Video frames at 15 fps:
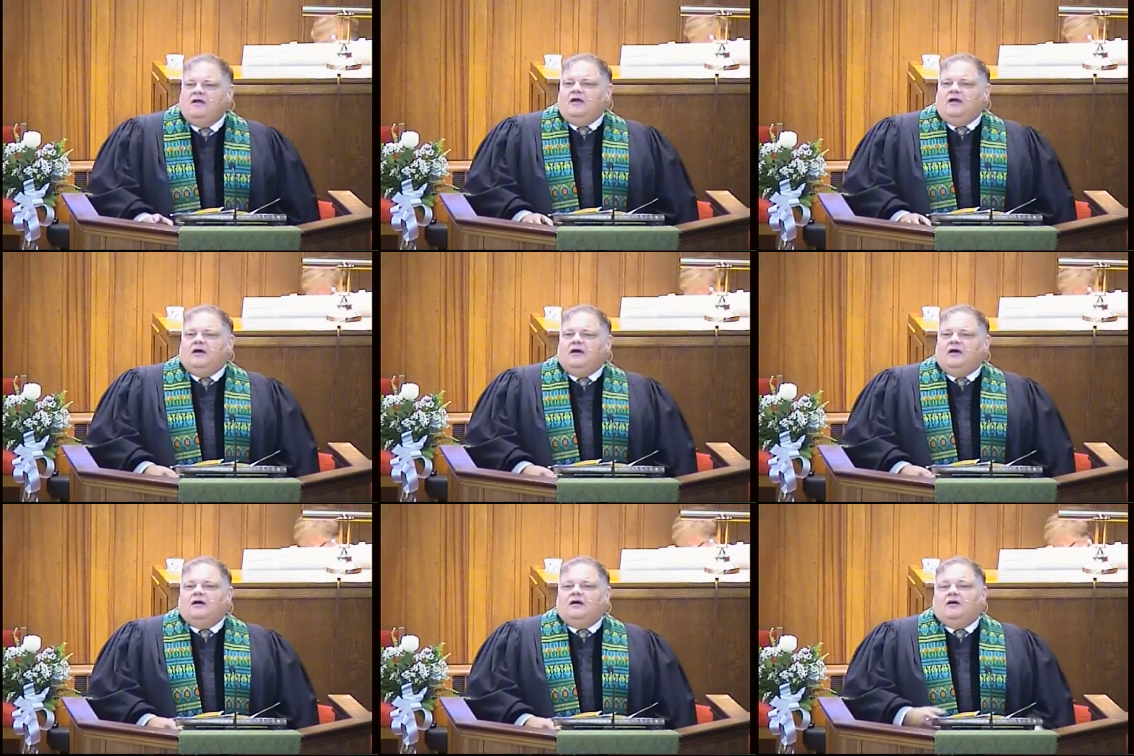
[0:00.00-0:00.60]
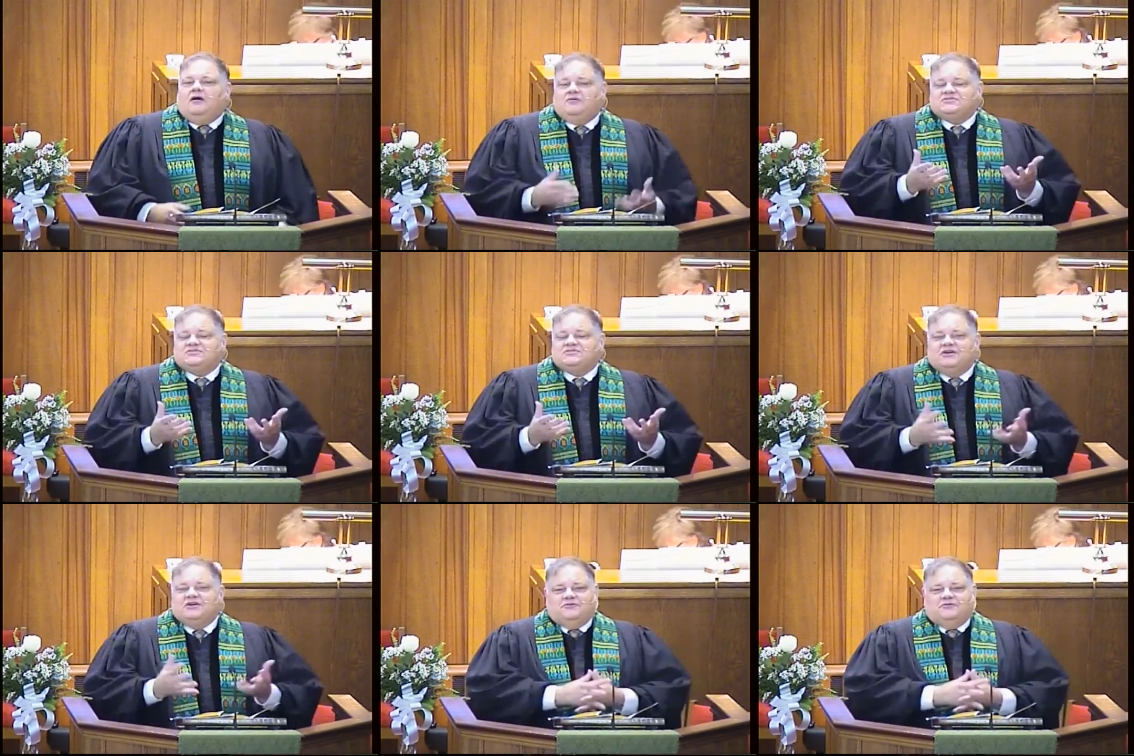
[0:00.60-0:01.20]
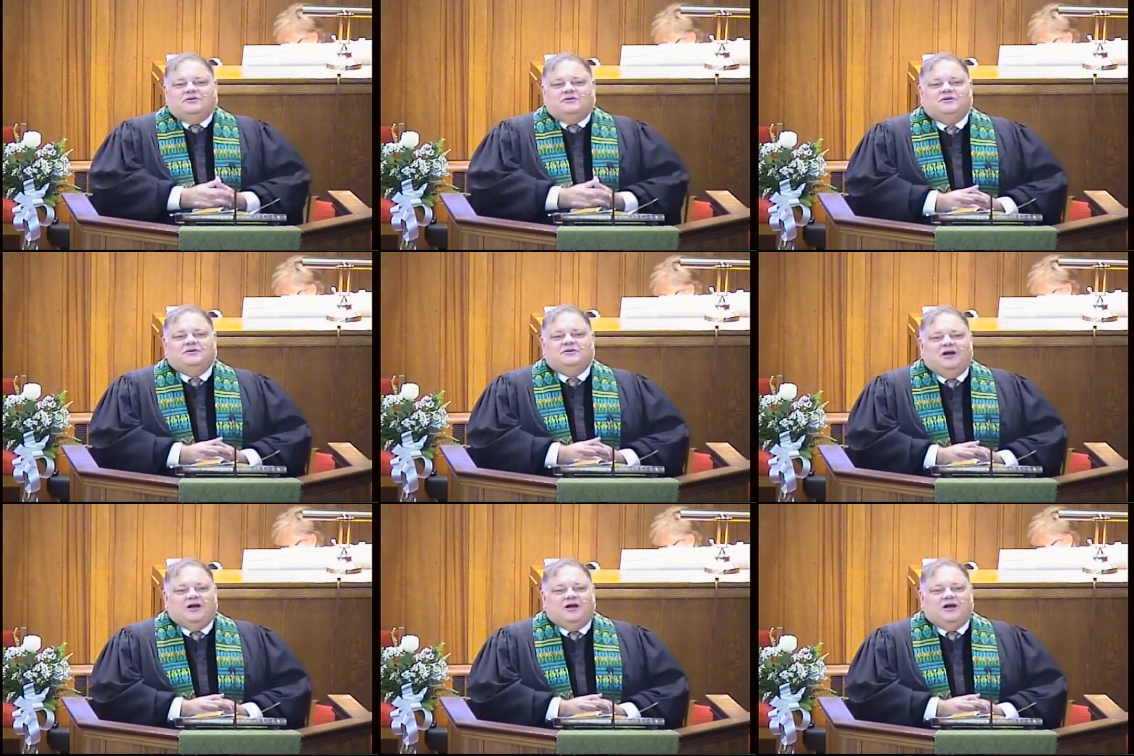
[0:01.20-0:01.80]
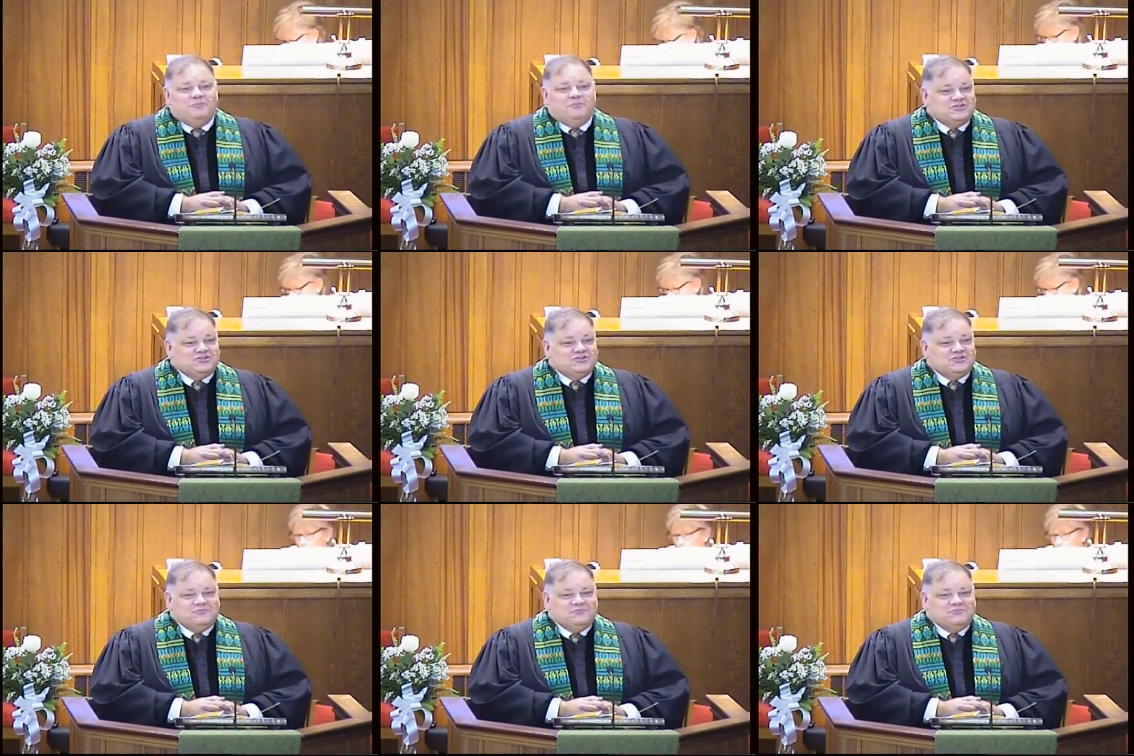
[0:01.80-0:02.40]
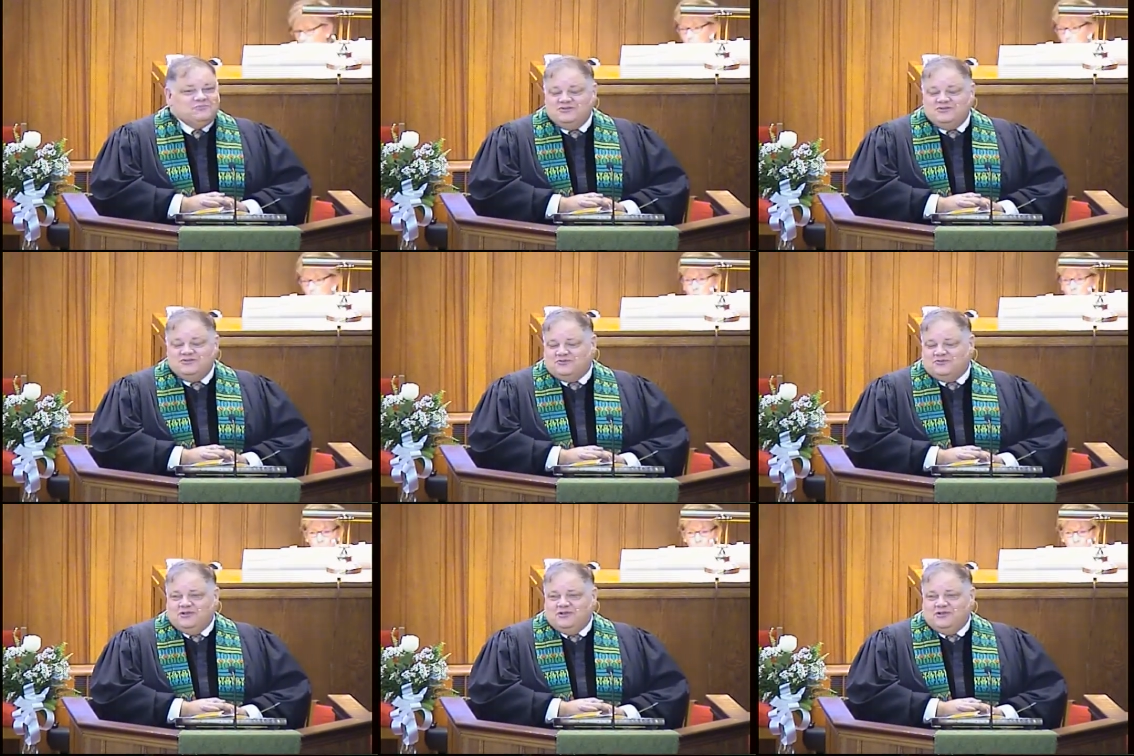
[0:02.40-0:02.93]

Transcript: Uh, also, our mission and ministry,